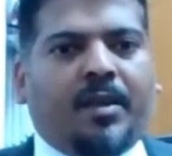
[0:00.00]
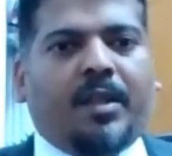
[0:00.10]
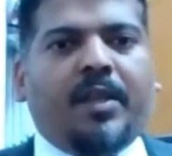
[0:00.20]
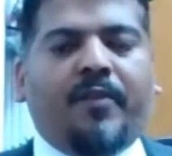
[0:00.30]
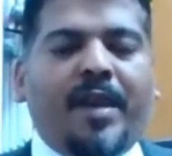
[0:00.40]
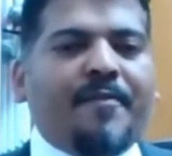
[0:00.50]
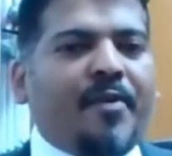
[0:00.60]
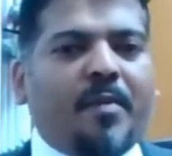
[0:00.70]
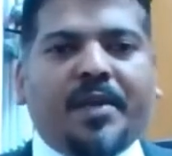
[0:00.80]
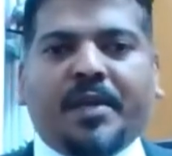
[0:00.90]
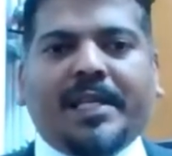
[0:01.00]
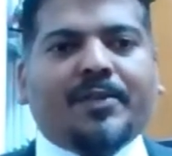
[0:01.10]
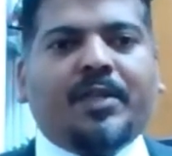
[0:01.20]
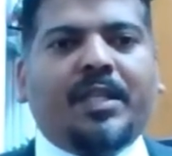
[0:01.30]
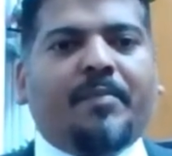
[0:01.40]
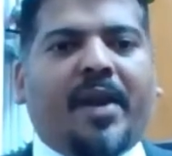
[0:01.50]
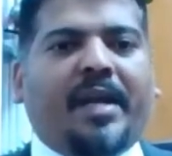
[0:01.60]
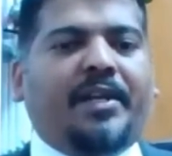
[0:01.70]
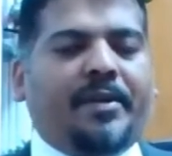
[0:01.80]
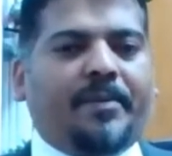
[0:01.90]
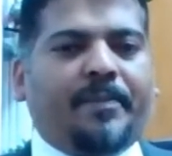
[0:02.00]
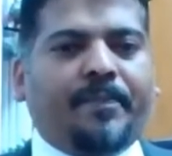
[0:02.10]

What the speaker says: The way from here is only bright.